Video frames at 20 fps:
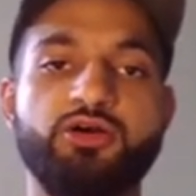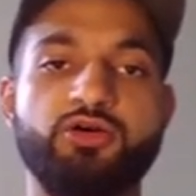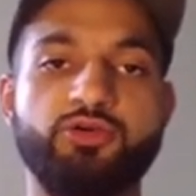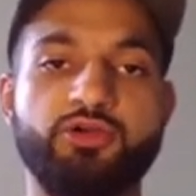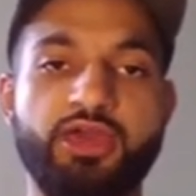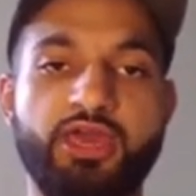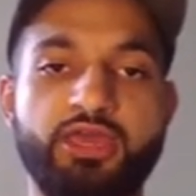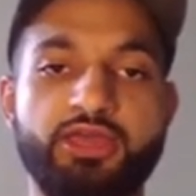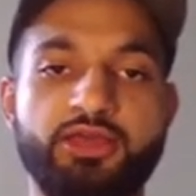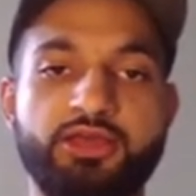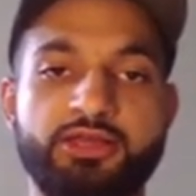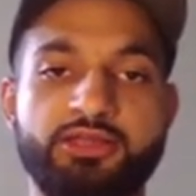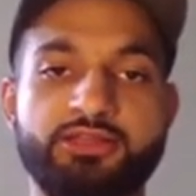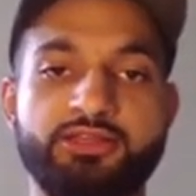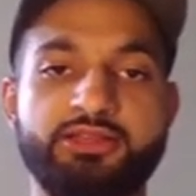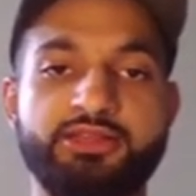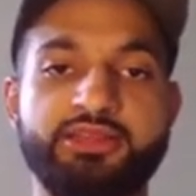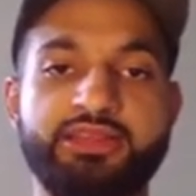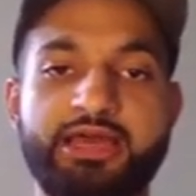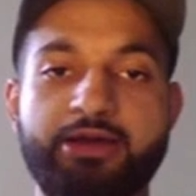okay?
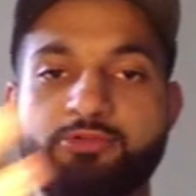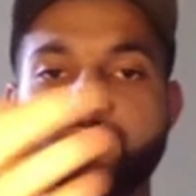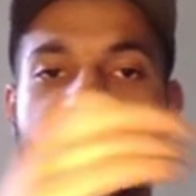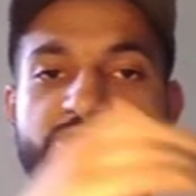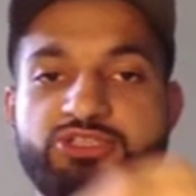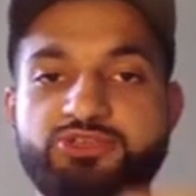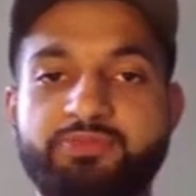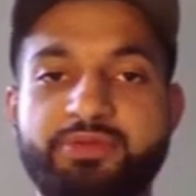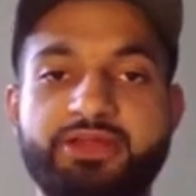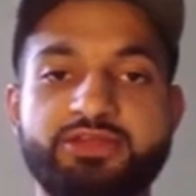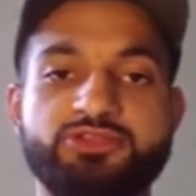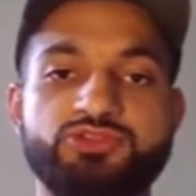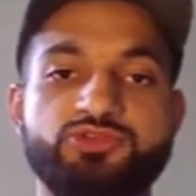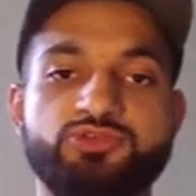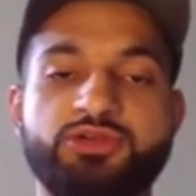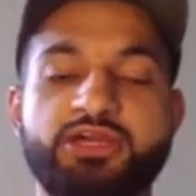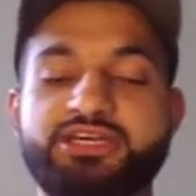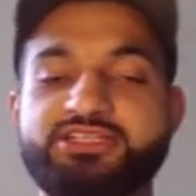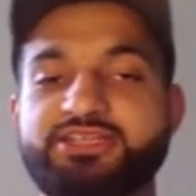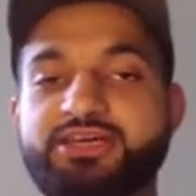And that will explain to
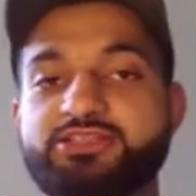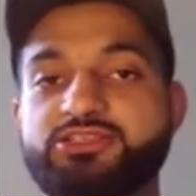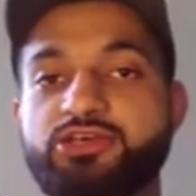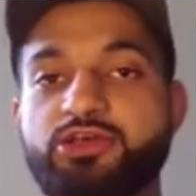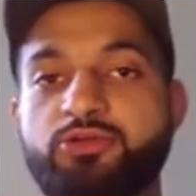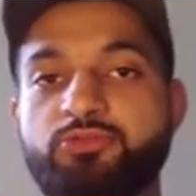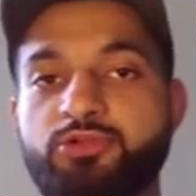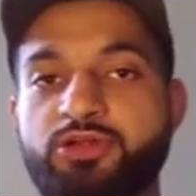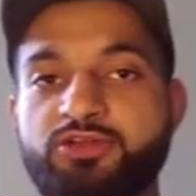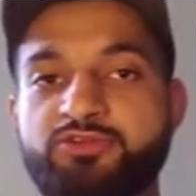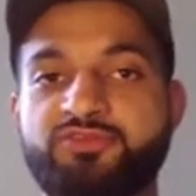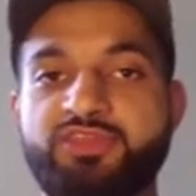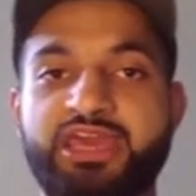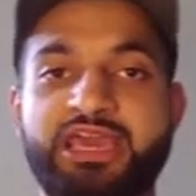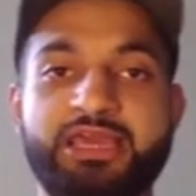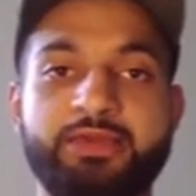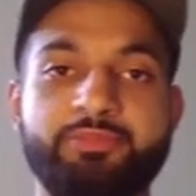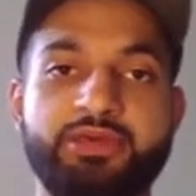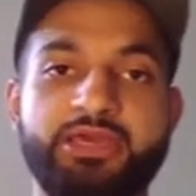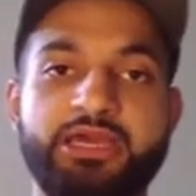you guys how to get rid of
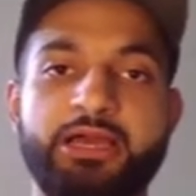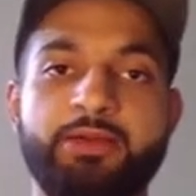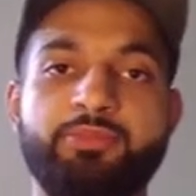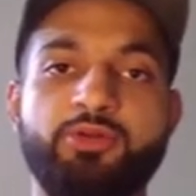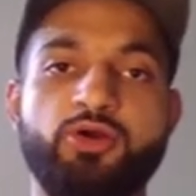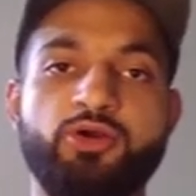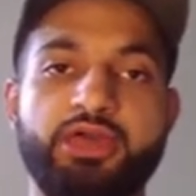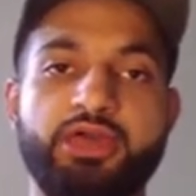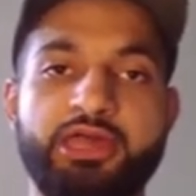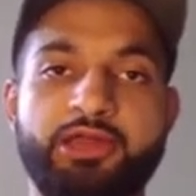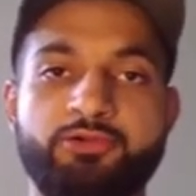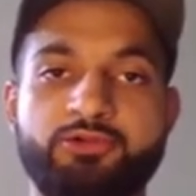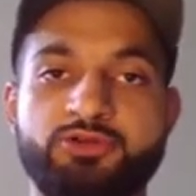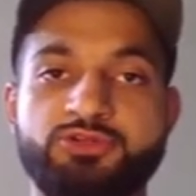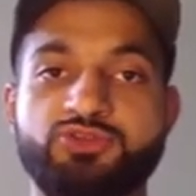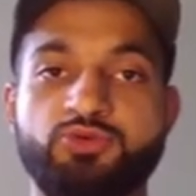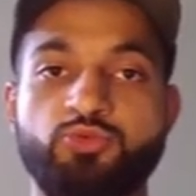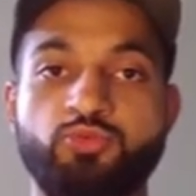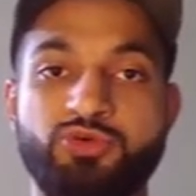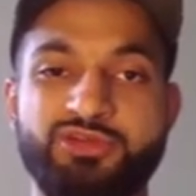the A P I block
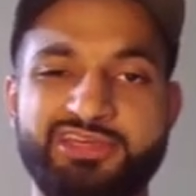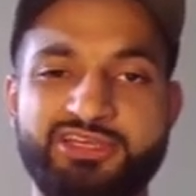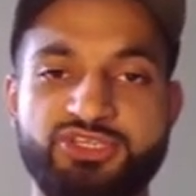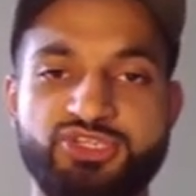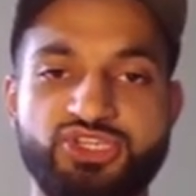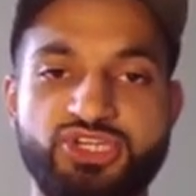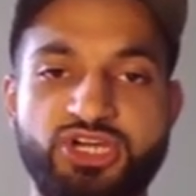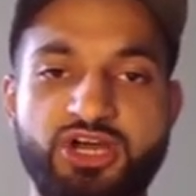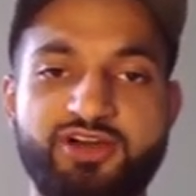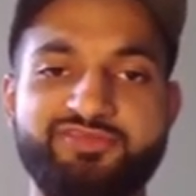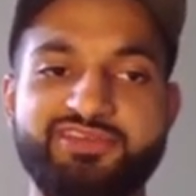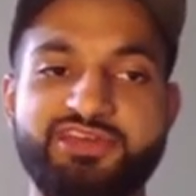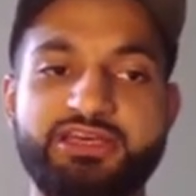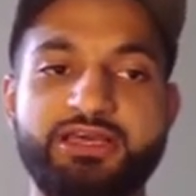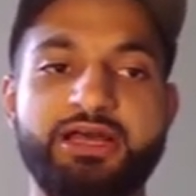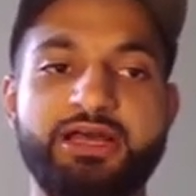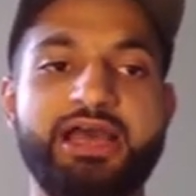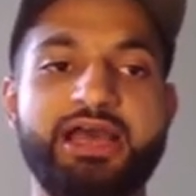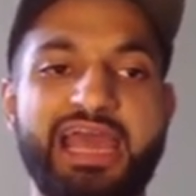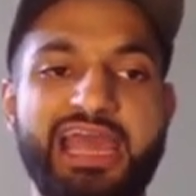errors within Jarvee.
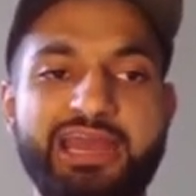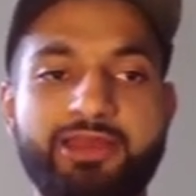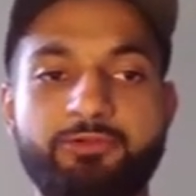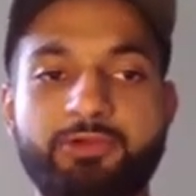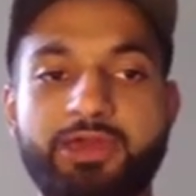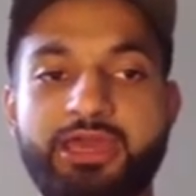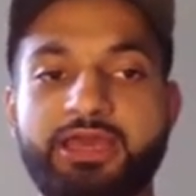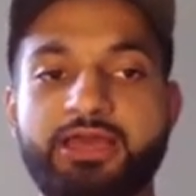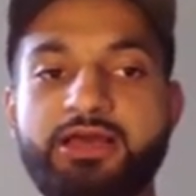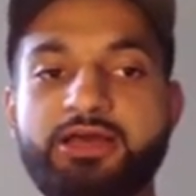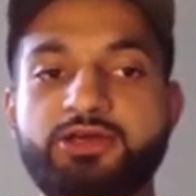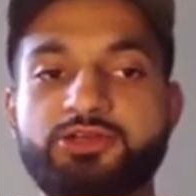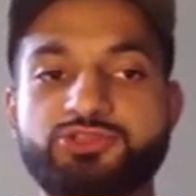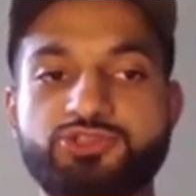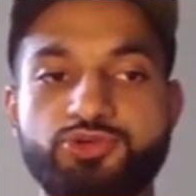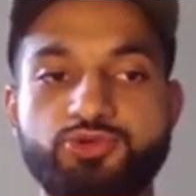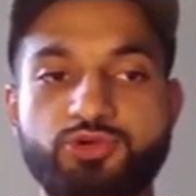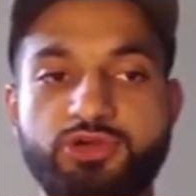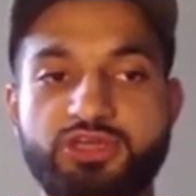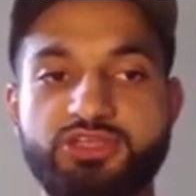Anyway,
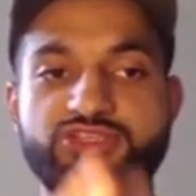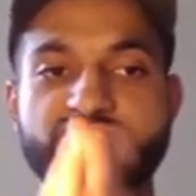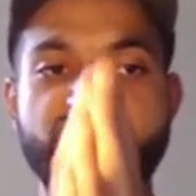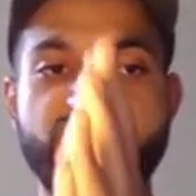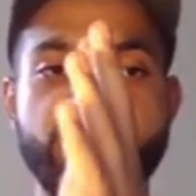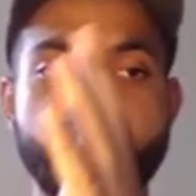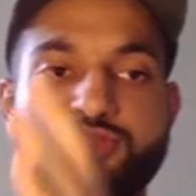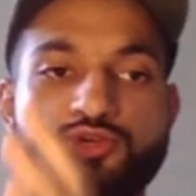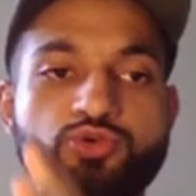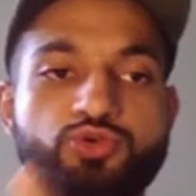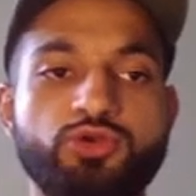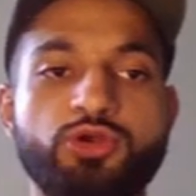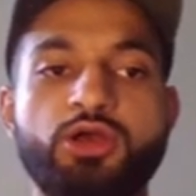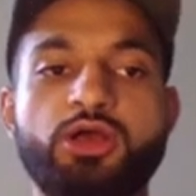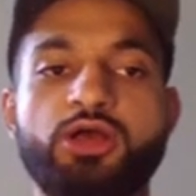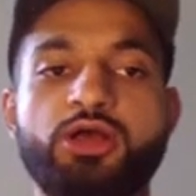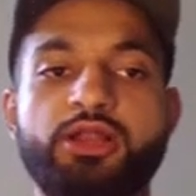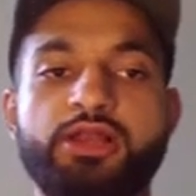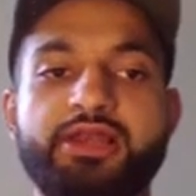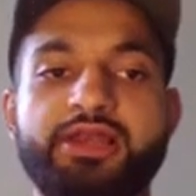to continue,
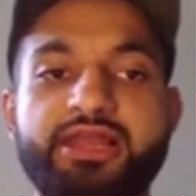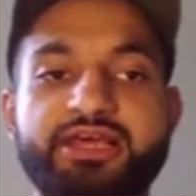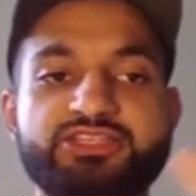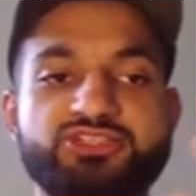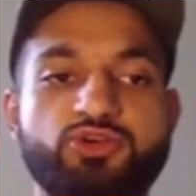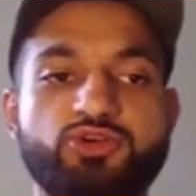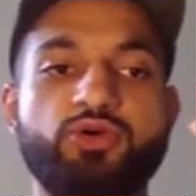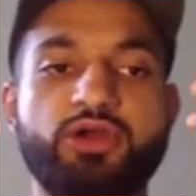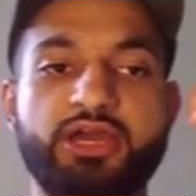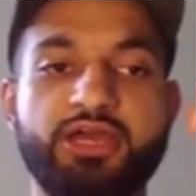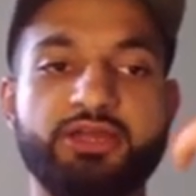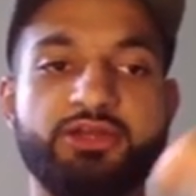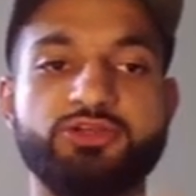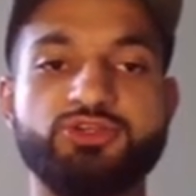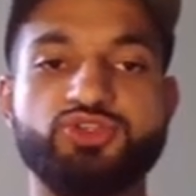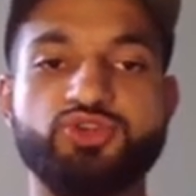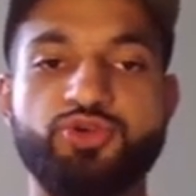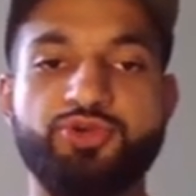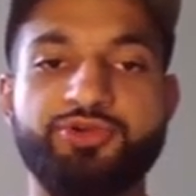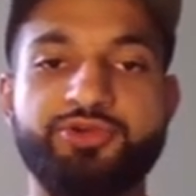let's go ahead
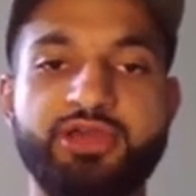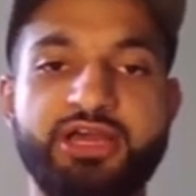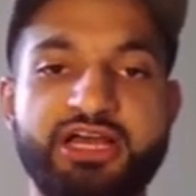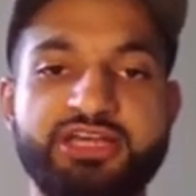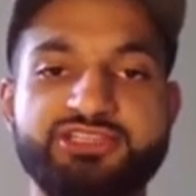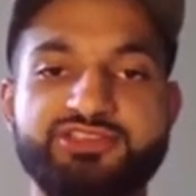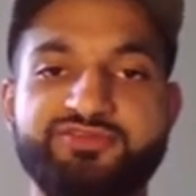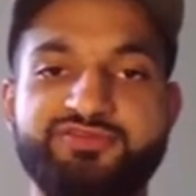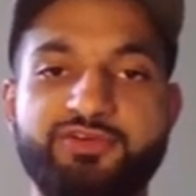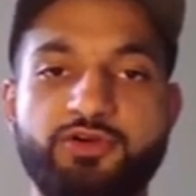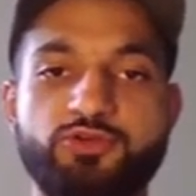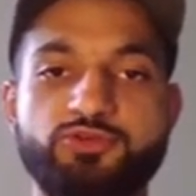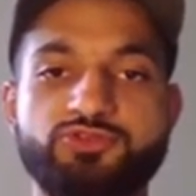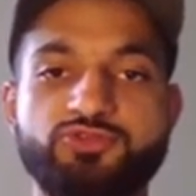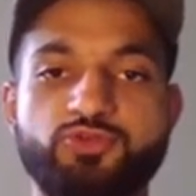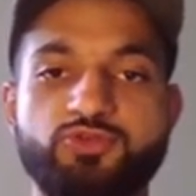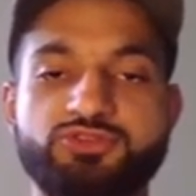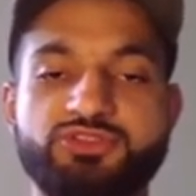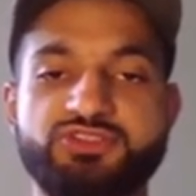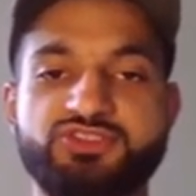and show you guys the follow
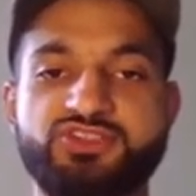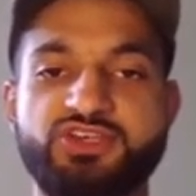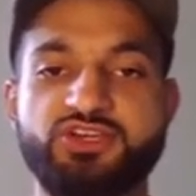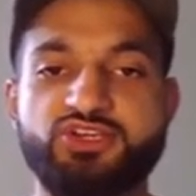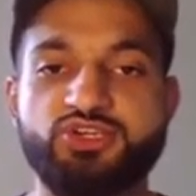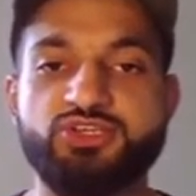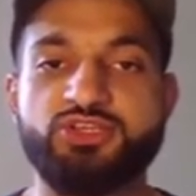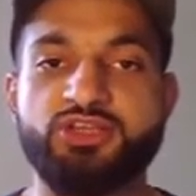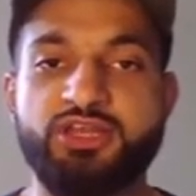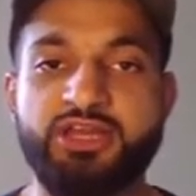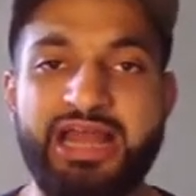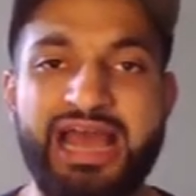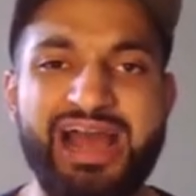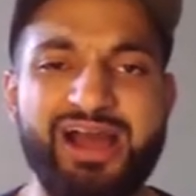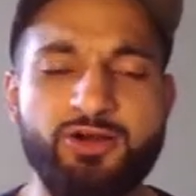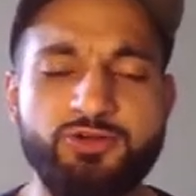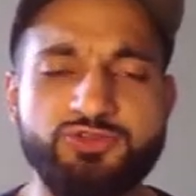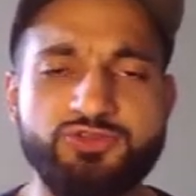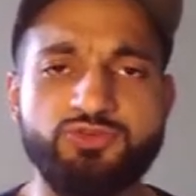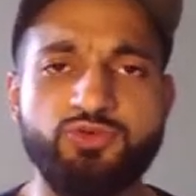sources section and
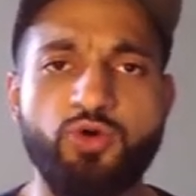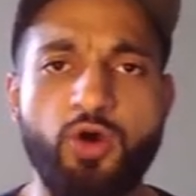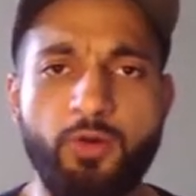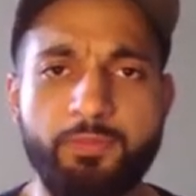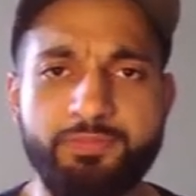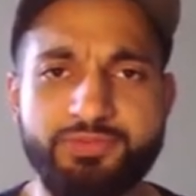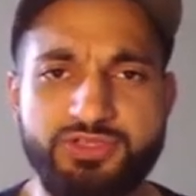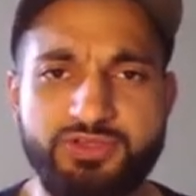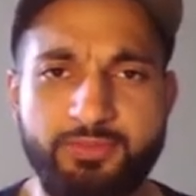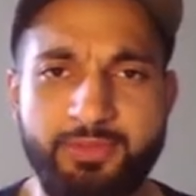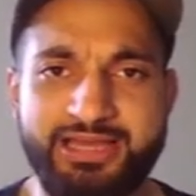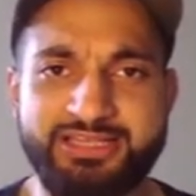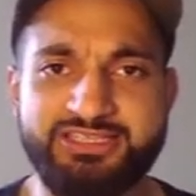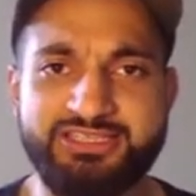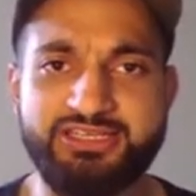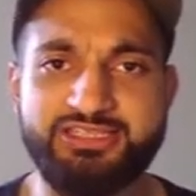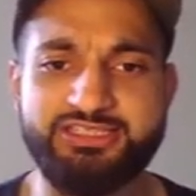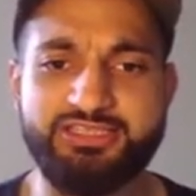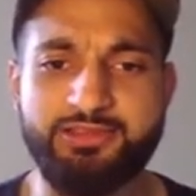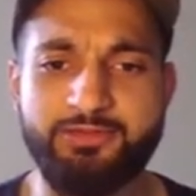how to optimize
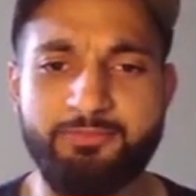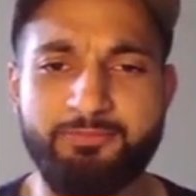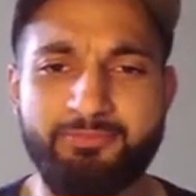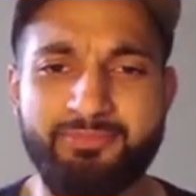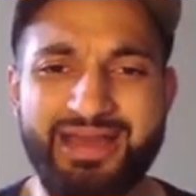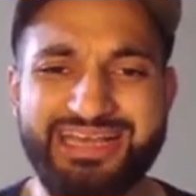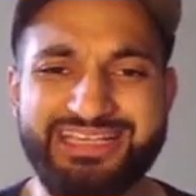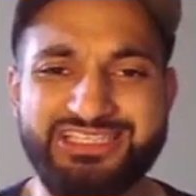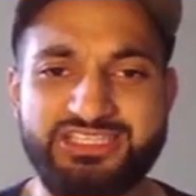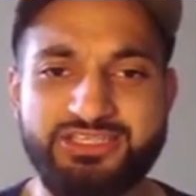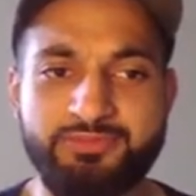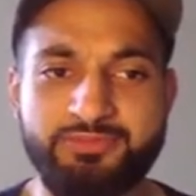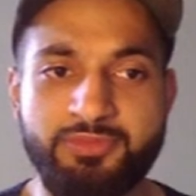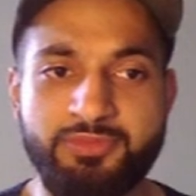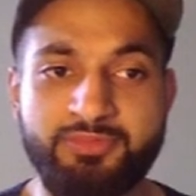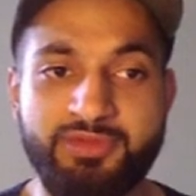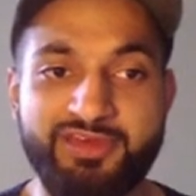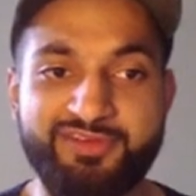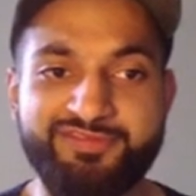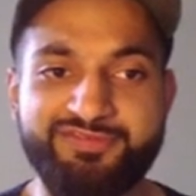it to the
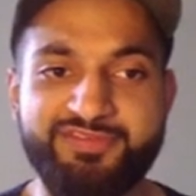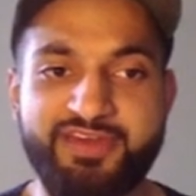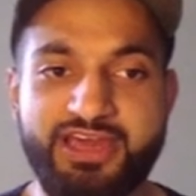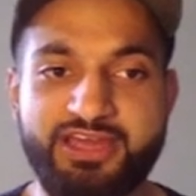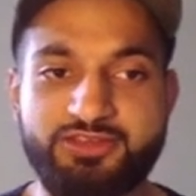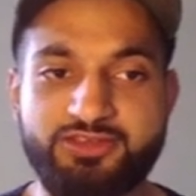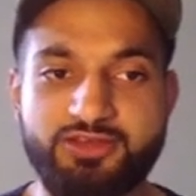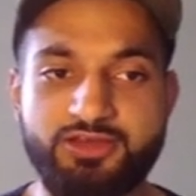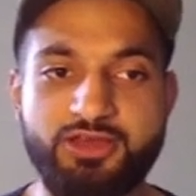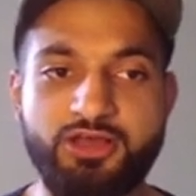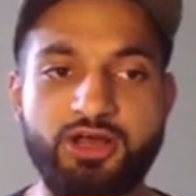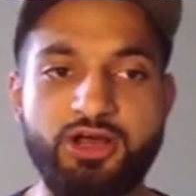maximum effect.